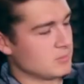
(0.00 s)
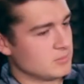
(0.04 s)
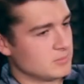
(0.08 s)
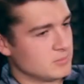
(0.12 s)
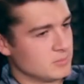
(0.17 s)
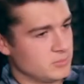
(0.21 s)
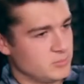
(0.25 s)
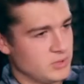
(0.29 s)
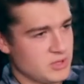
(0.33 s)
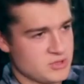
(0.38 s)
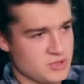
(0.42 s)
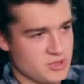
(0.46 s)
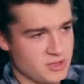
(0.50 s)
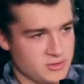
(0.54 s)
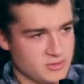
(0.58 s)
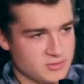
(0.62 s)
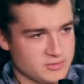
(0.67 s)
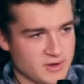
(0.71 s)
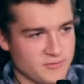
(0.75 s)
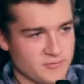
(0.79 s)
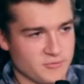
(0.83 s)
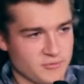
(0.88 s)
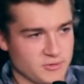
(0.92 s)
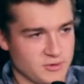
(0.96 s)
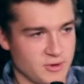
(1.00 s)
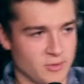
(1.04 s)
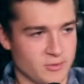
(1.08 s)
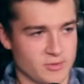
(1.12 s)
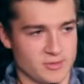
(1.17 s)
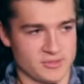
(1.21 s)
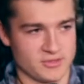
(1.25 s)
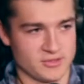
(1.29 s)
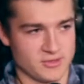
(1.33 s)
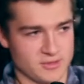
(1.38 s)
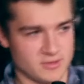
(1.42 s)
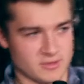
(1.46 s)
PJ, you definitely know
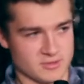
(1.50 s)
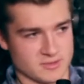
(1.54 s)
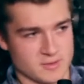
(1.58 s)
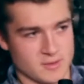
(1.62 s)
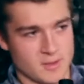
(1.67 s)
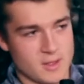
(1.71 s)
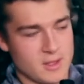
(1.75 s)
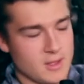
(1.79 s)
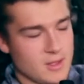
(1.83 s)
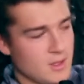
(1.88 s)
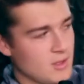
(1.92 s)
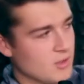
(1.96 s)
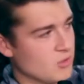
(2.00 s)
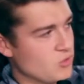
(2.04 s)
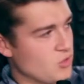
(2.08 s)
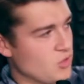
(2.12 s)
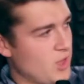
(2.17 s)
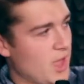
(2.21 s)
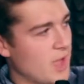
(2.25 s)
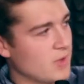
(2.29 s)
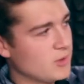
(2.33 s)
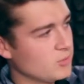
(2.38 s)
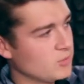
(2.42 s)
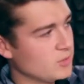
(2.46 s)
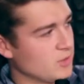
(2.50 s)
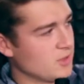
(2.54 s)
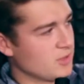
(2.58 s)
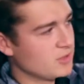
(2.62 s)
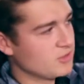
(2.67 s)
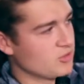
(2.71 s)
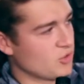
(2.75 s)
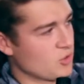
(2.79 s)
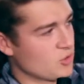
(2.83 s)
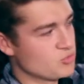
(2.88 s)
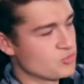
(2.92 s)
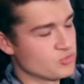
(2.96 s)
this. Is Jack really likes
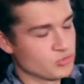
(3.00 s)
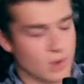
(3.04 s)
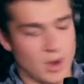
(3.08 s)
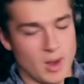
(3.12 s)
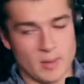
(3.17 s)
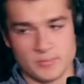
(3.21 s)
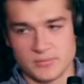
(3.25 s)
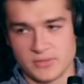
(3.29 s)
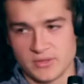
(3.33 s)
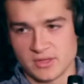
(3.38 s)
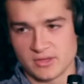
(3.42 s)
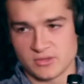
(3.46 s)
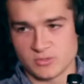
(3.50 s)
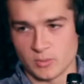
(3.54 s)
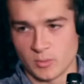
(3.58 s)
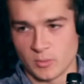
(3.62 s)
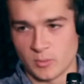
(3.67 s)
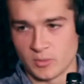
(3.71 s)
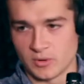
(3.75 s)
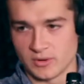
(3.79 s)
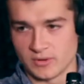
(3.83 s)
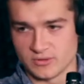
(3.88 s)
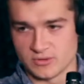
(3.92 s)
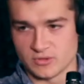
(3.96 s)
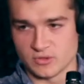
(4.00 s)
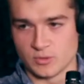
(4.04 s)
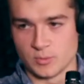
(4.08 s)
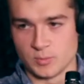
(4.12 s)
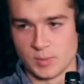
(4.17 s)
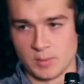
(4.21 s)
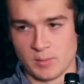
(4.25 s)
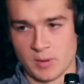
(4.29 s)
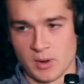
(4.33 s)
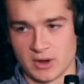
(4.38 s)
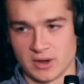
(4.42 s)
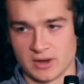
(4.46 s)
to drop things when we're in
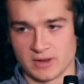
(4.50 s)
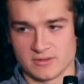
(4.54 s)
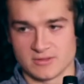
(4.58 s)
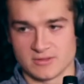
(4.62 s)
supermarkets.